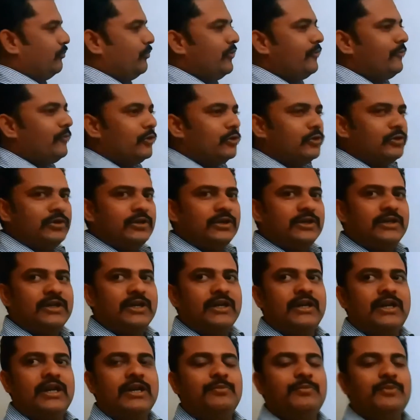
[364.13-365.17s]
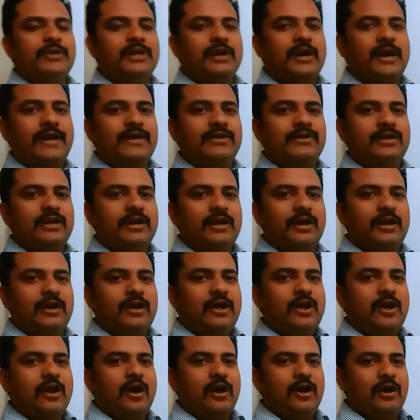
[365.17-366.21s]
Before that, let me write the
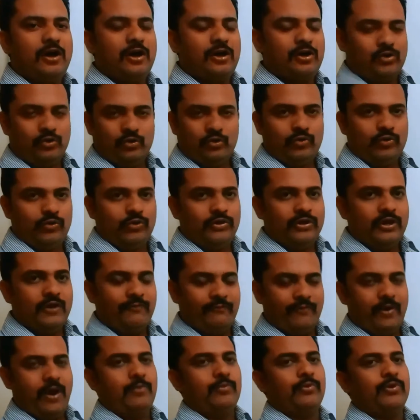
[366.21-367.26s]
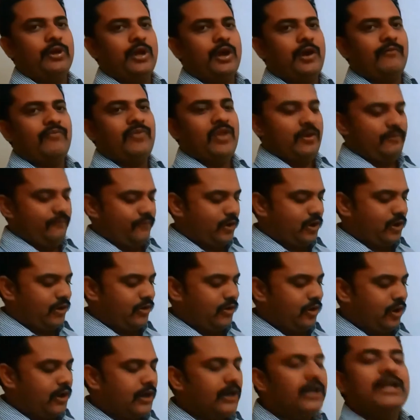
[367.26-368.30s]
rule, the formula for
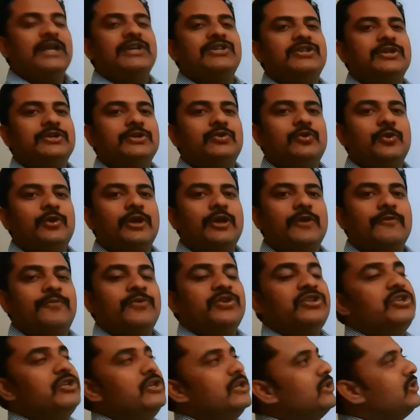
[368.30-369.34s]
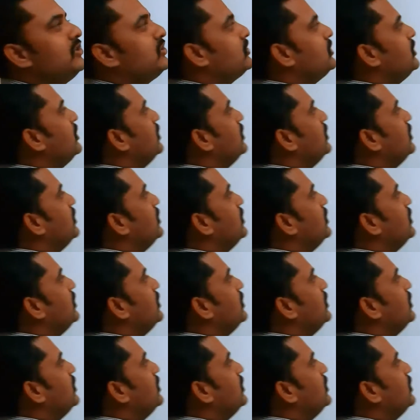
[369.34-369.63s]
correlation coefficient.